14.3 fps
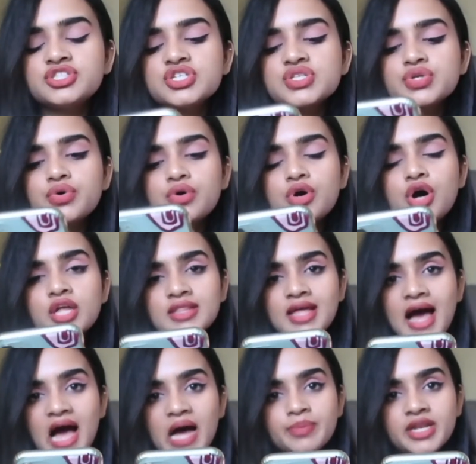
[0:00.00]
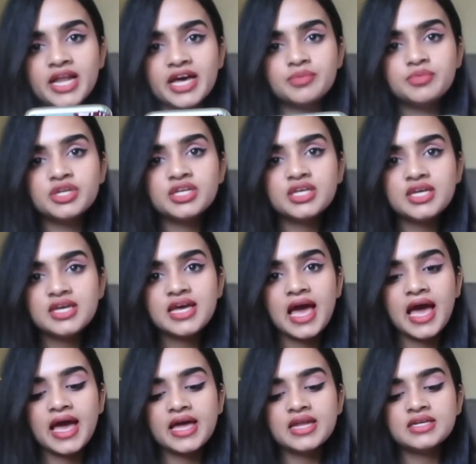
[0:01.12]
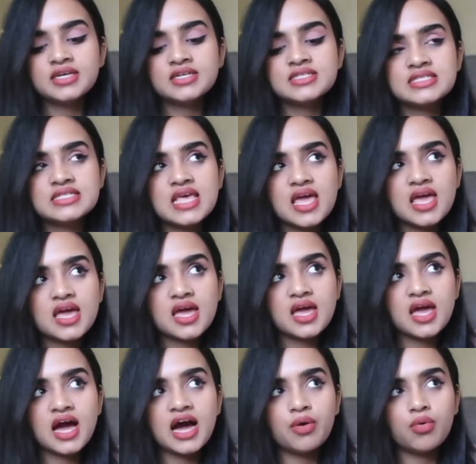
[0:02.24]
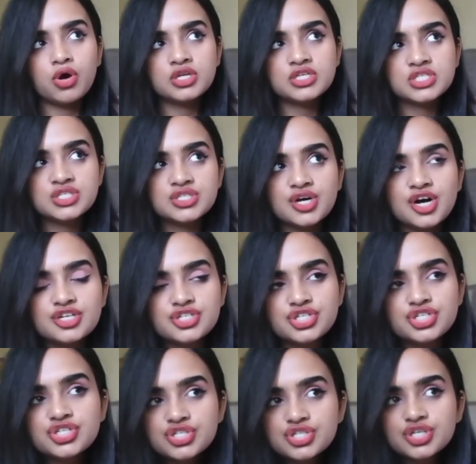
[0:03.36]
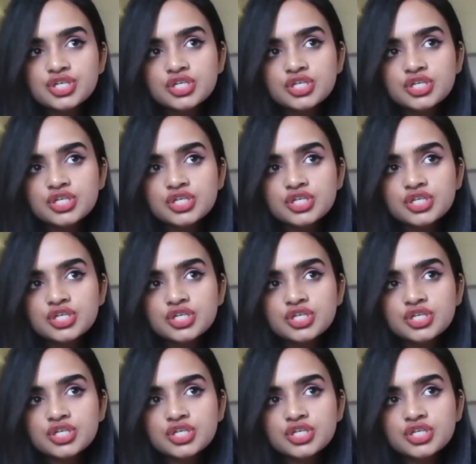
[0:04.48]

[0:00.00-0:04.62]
Just go on the app library and say I want to search